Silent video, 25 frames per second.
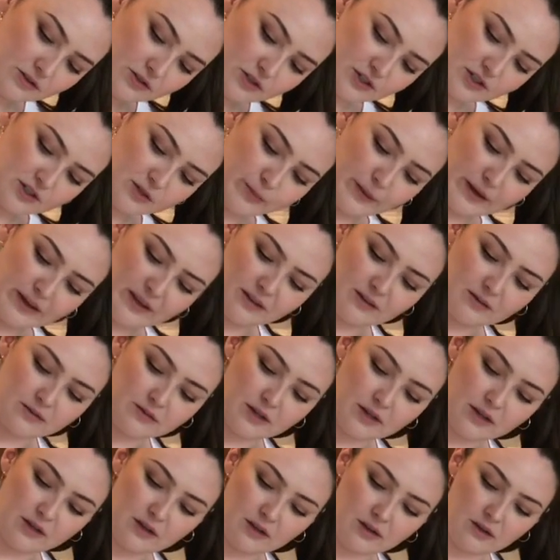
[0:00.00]
just by
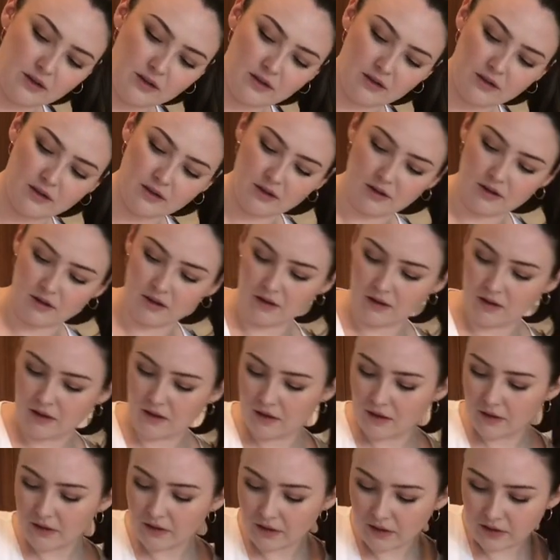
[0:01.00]
using
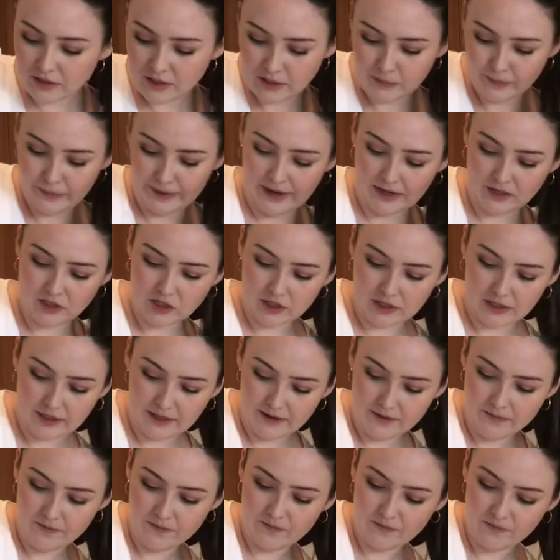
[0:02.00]
your
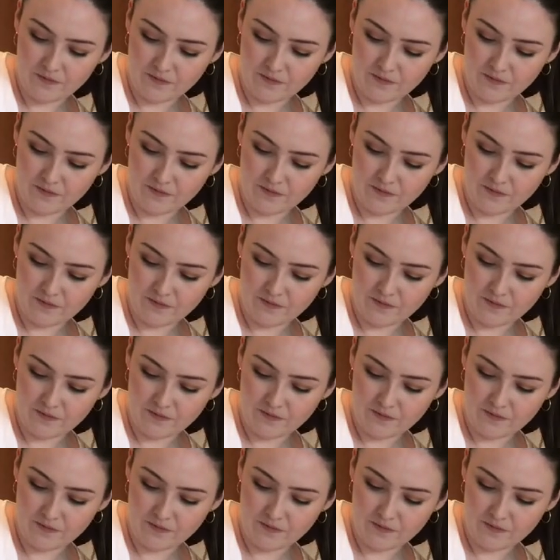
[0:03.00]
spatula